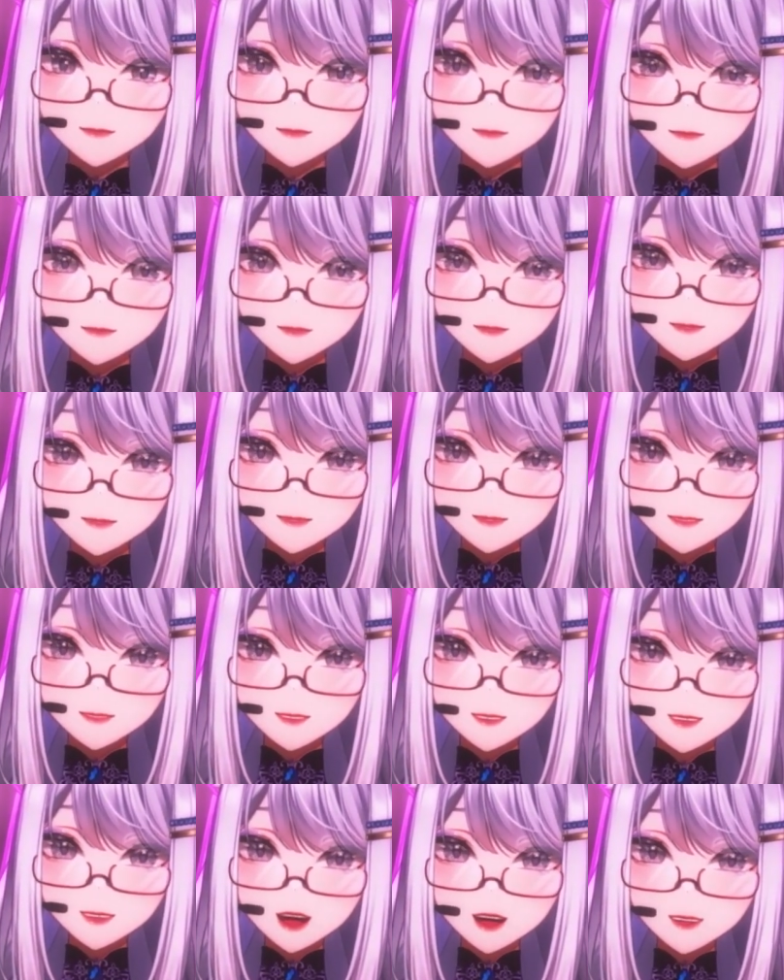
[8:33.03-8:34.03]
but
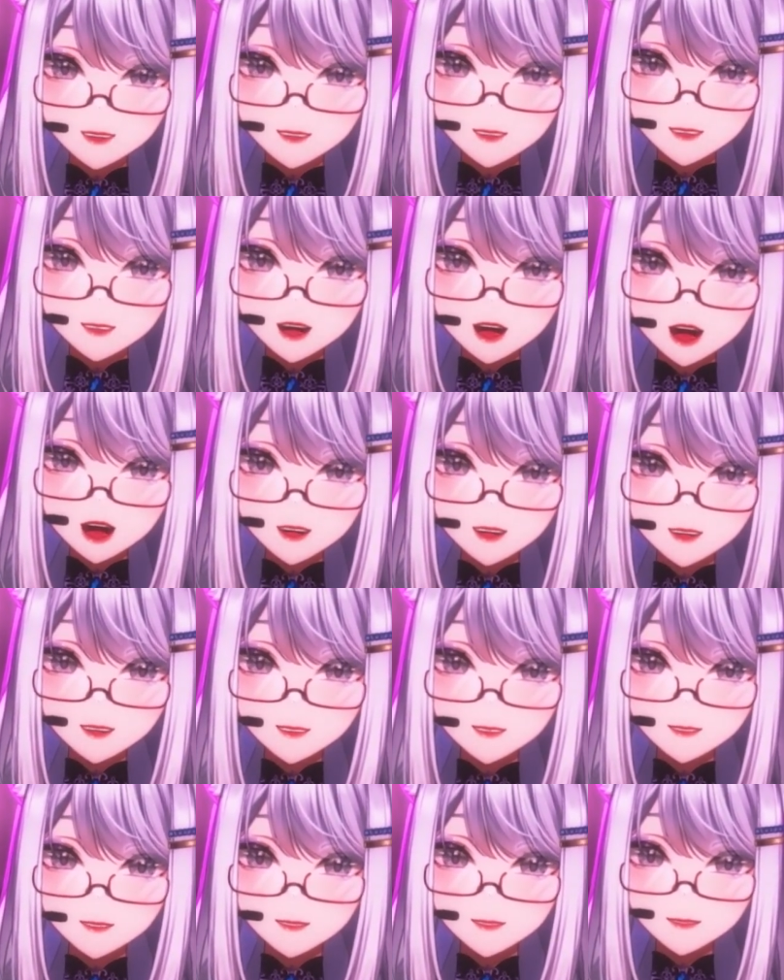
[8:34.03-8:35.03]
still carries
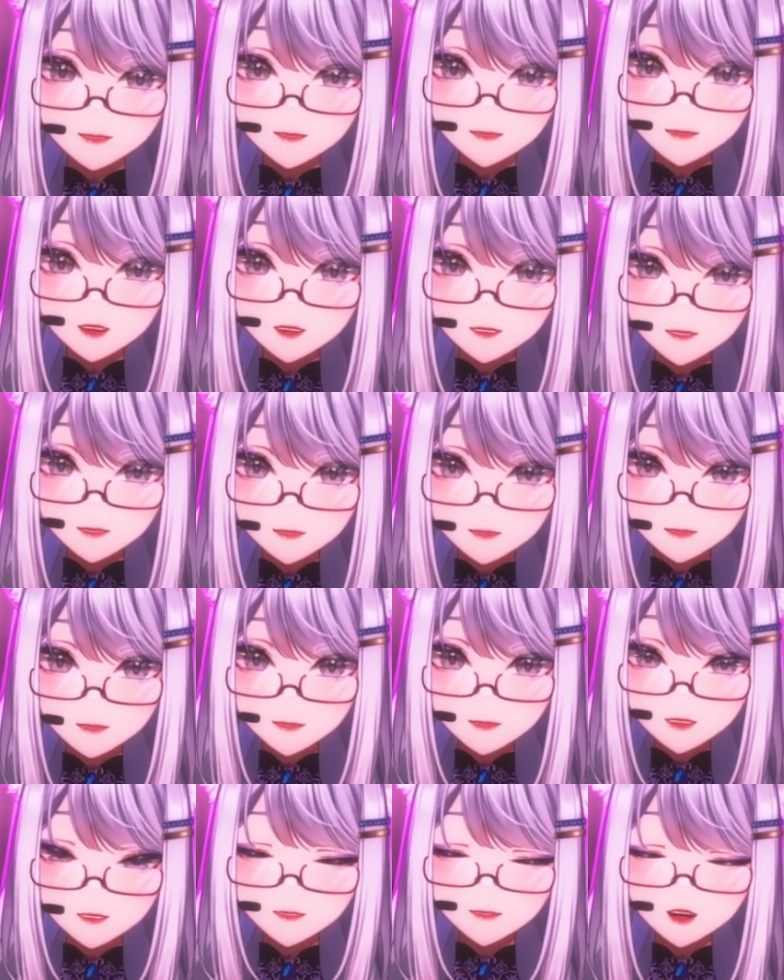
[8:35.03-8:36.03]
with it
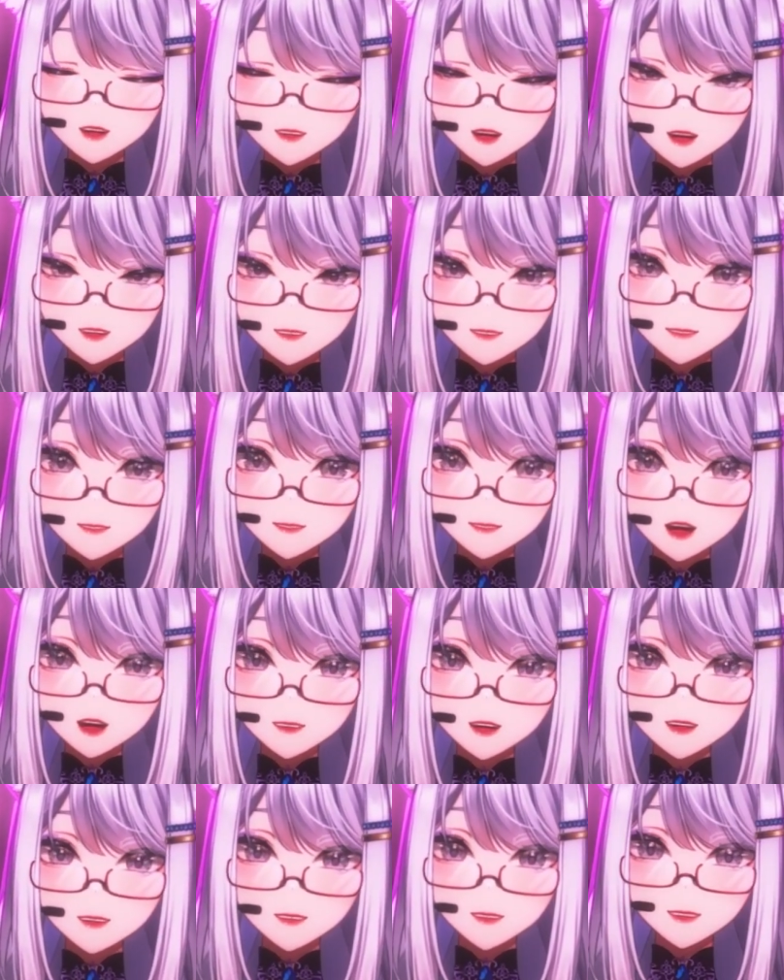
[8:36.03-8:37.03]
the weight of
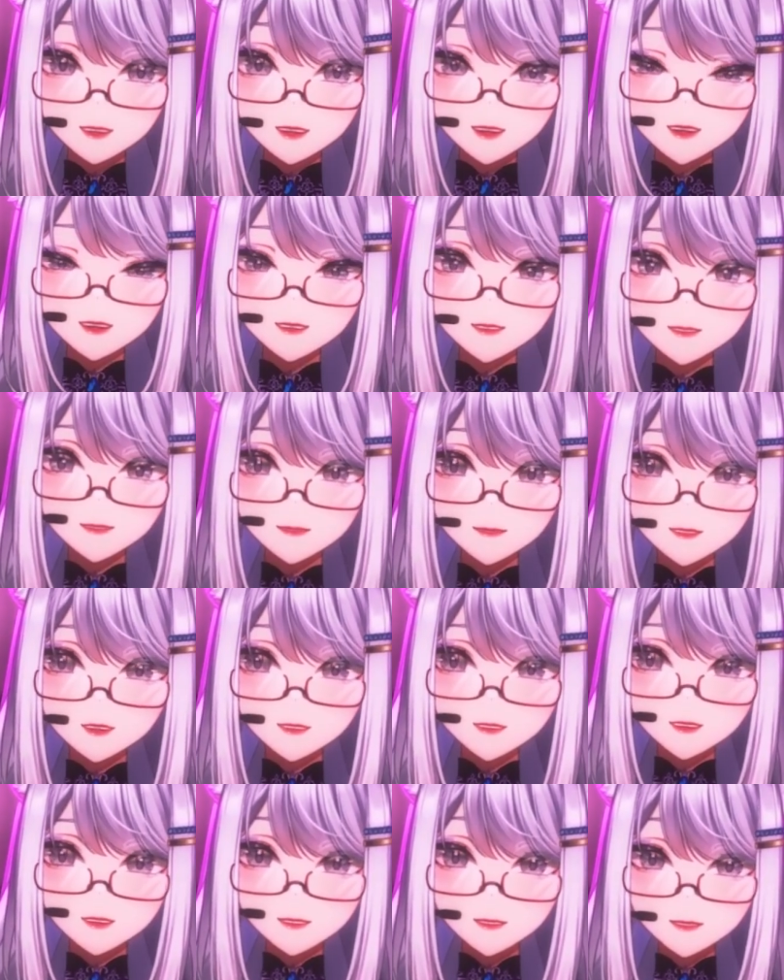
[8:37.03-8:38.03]
everything that was once
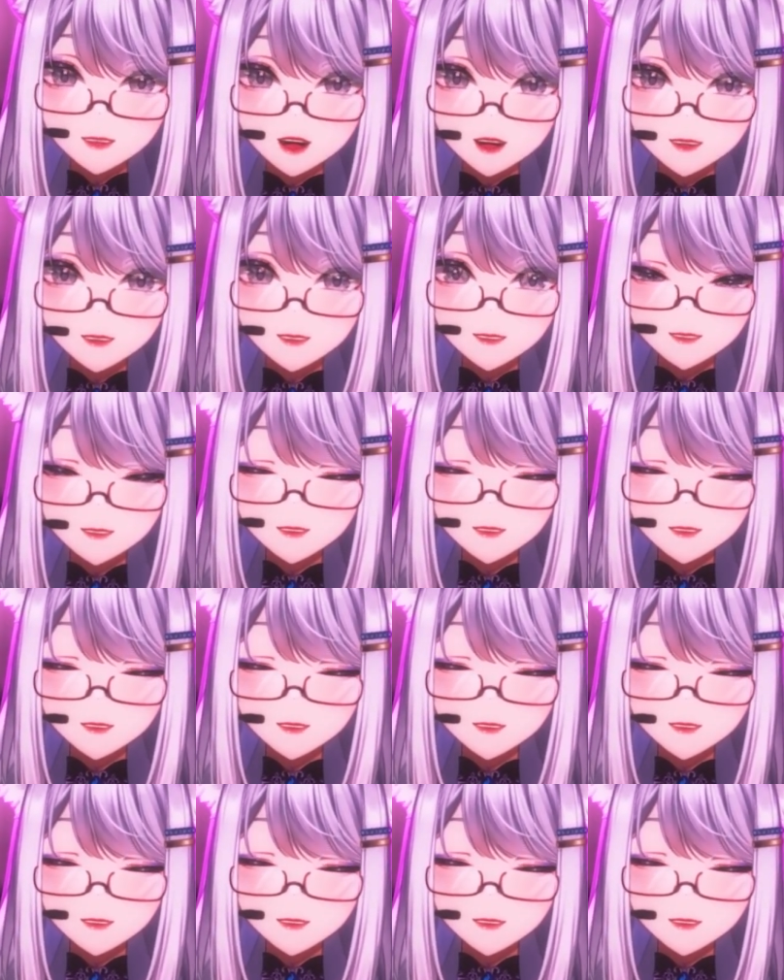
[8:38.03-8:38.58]
beautiful.